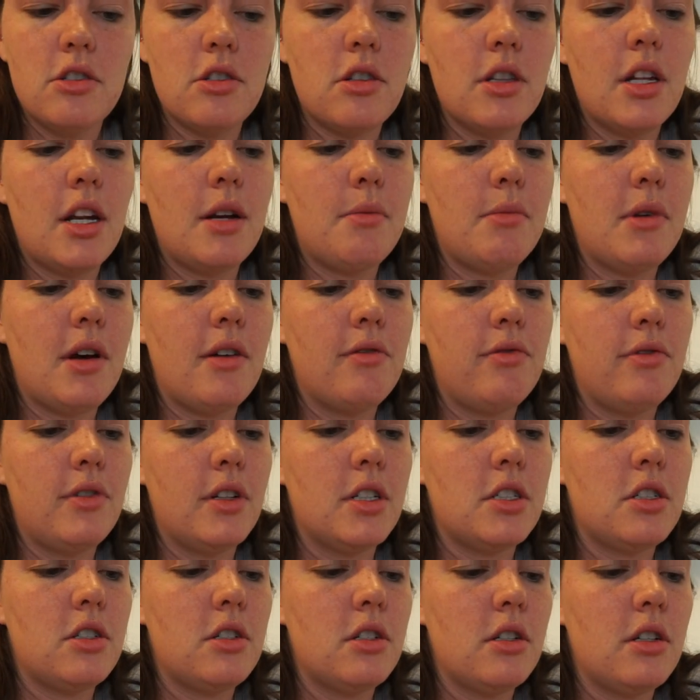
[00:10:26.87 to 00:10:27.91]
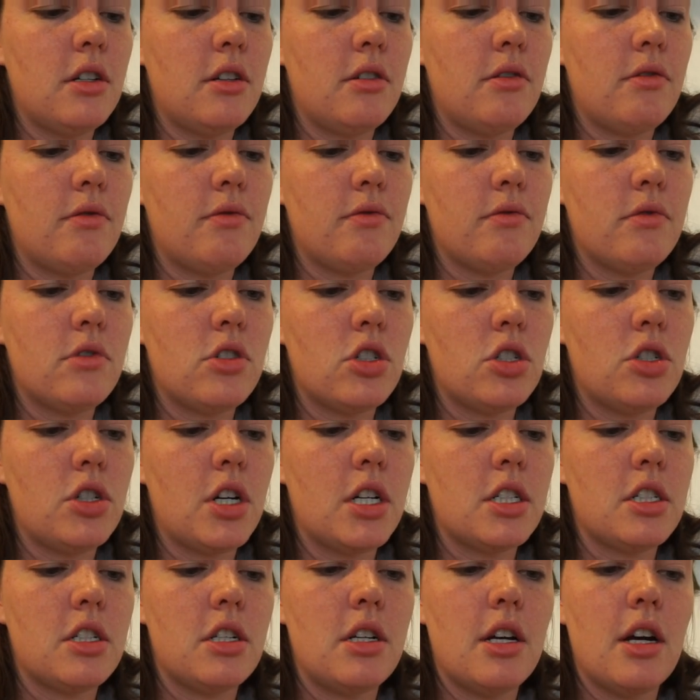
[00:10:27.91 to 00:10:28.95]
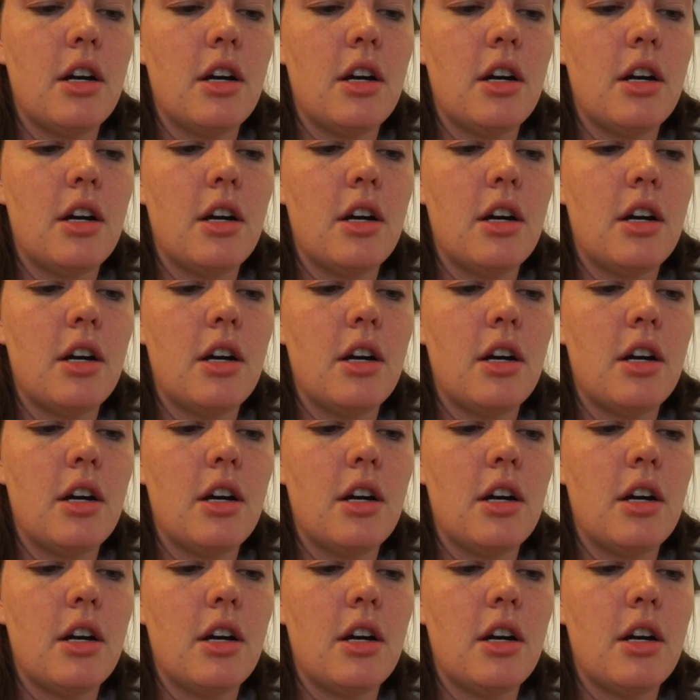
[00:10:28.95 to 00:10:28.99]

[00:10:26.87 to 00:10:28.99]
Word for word: so that I'm not flustered and stressing